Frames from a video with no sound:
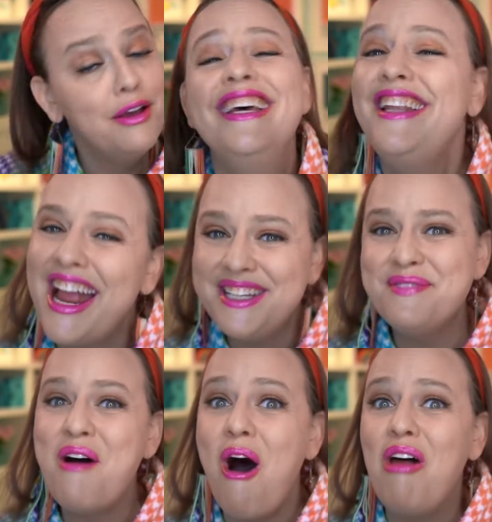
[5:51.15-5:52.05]
Collect
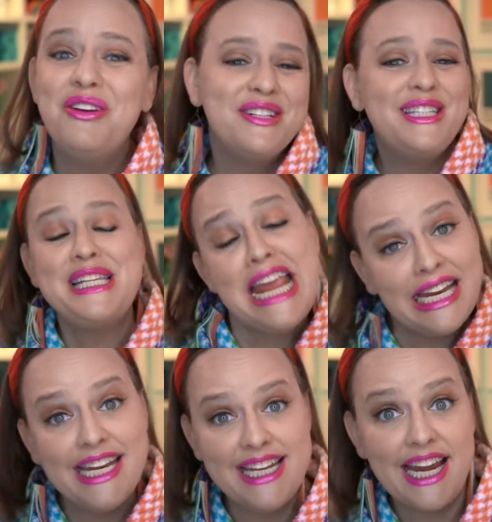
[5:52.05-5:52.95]
them all. There's
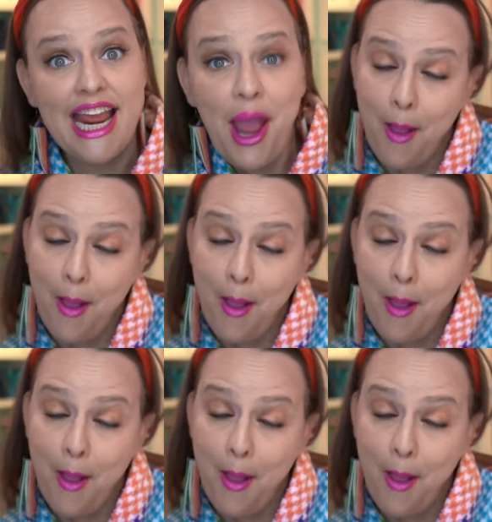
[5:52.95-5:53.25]
Teeny Deeny,